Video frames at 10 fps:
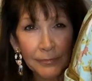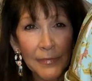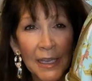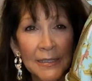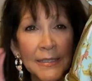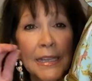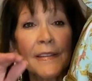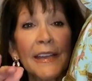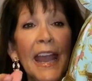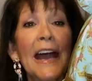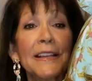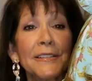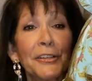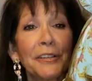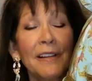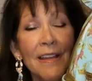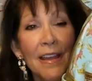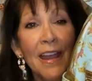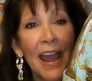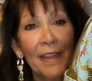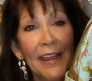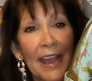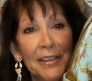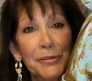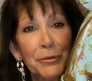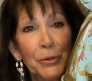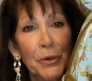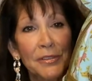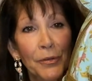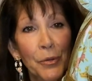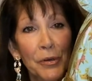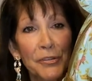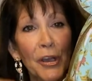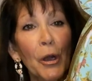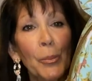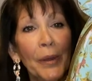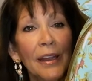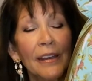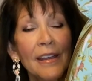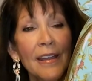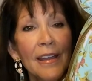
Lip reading: and seeing the castle, and the castle doors, of course, open.